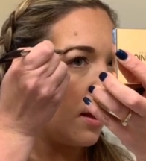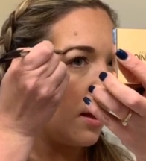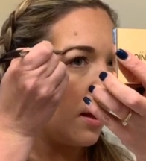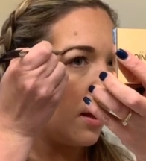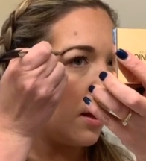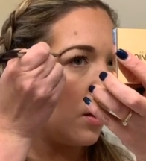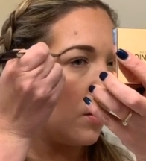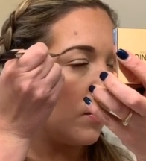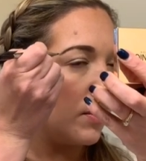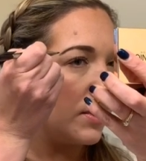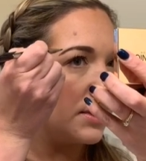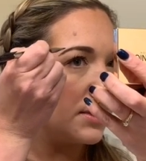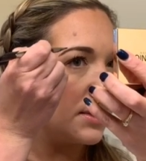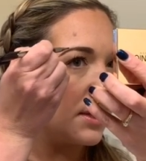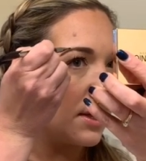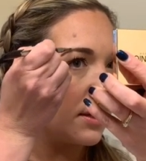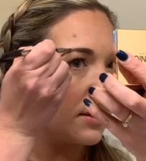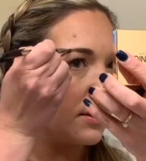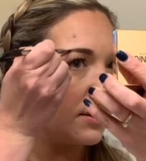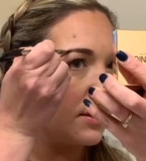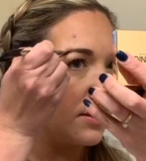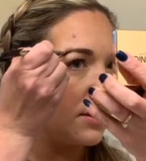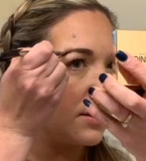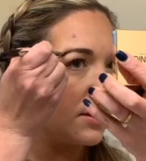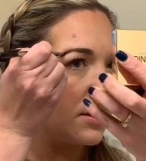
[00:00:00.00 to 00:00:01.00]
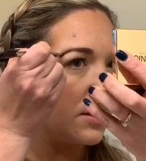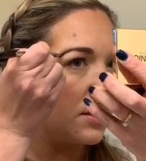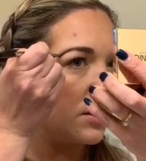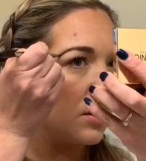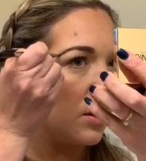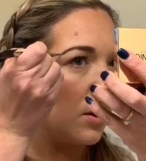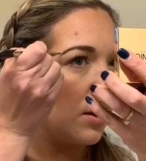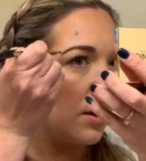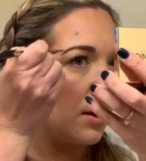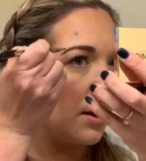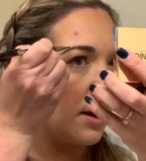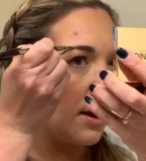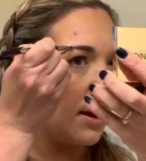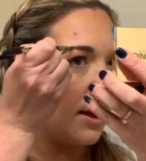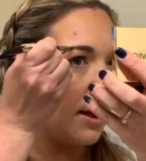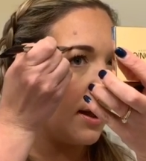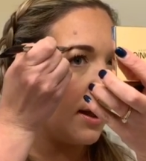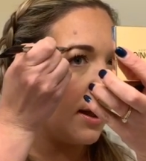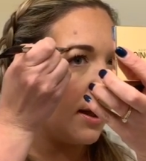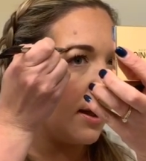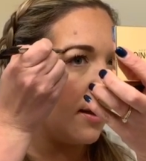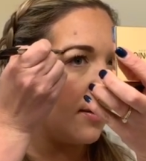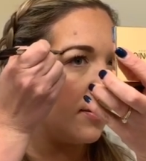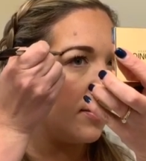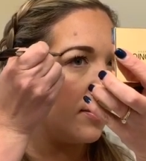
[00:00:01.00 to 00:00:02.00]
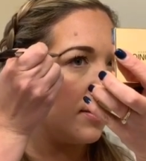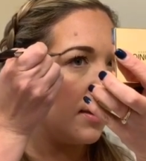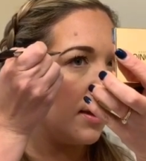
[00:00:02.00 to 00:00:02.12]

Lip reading: I always like to start at